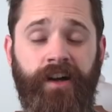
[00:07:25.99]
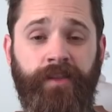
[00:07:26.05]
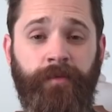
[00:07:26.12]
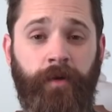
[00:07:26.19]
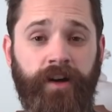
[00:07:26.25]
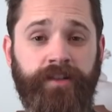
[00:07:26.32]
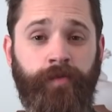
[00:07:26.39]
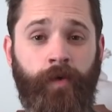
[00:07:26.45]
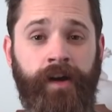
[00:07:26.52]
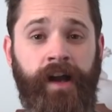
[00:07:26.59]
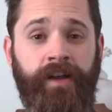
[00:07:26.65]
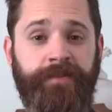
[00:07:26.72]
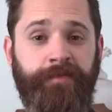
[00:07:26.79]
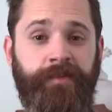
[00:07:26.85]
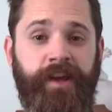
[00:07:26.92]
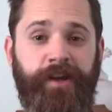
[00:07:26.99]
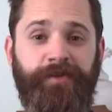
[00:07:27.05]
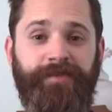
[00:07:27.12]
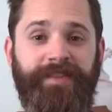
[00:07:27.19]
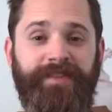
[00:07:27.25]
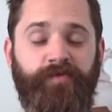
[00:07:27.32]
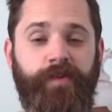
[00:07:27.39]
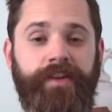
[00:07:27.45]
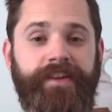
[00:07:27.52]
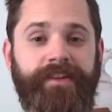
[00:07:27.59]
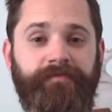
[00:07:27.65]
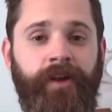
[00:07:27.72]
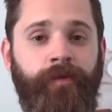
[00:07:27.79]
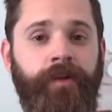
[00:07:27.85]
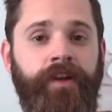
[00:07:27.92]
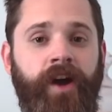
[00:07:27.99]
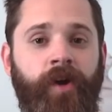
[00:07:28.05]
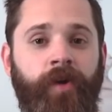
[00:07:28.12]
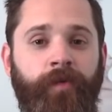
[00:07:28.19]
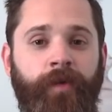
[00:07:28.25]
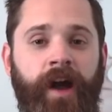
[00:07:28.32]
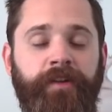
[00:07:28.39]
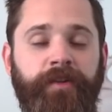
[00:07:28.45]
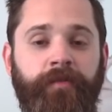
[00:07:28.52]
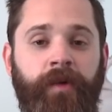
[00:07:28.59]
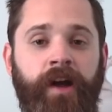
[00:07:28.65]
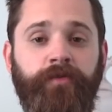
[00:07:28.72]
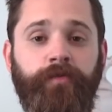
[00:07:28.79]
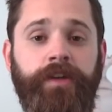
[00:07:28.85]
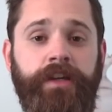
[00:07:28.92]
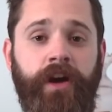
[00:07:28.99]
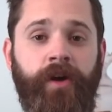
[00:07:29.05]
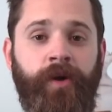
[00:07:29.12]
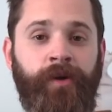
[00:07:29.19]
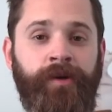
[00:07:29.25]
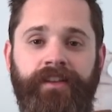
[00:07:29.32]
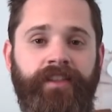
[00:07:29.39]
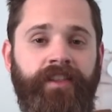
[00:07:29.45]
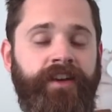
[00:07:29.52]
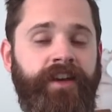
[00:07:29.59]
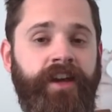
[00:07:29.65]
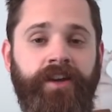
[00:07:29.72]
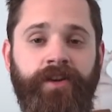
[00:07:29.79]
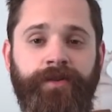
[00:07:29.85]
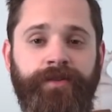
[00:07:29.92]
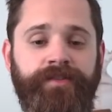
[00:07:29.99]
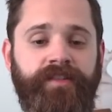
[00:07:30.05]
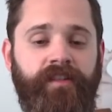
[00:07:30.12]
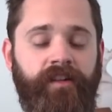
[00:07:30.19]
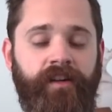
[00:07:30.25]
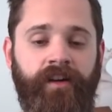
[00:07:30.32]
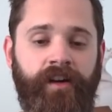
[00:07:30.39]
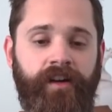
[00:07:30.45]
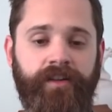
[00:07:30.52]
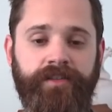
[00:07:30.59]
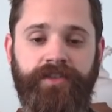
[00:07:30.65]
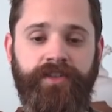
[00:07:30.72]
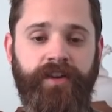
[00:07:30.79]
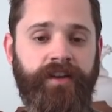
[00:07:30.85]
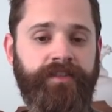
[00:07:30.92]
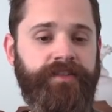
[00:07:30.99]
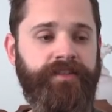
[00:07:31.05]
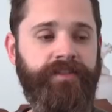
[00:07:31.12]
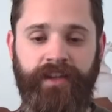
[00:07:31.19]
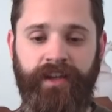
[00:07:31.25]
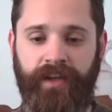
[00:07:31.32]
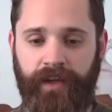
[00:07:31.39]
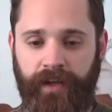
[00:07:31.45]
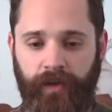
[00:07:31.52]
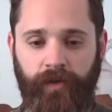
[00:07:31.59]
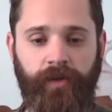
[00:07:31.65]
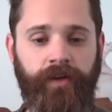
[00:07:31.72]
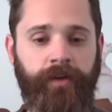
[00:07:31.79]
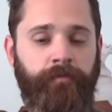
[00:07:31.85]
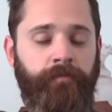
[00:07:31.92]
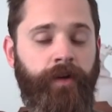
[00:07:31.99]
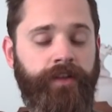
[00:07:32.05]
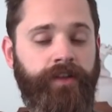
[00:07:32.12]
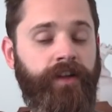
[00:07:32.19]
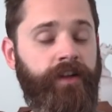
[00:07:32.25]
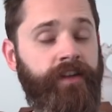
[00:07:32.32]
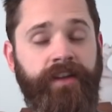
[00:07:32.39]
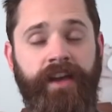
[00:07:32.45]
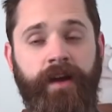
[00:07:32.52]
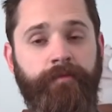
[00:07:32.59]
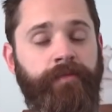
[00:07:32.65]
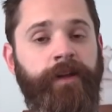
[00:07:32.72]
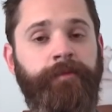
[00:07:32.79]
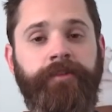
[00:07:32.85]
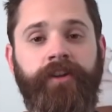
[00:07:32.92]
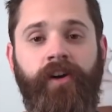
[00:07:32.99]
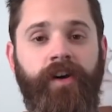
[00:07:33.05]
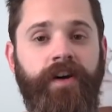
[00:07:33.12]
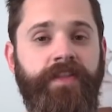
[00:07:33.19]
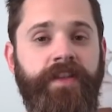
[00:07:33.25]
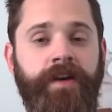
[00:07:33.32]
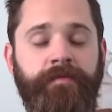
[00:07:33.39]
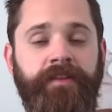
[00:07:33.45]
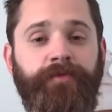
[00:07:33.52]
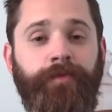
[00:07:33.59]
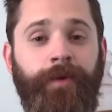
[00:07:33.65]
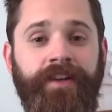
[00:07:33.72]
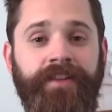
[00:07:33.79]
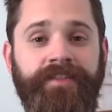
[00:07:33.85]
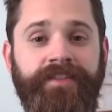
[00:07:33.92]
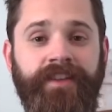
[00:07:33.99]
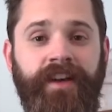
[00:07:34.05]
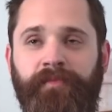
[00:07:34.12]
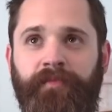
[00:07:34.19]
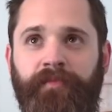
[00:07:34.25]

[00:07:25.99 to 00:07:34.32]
the Bucs work out some kickers this week. Here we go, round and round we go. The kickers are just killer, but you can't blame it all on them. This was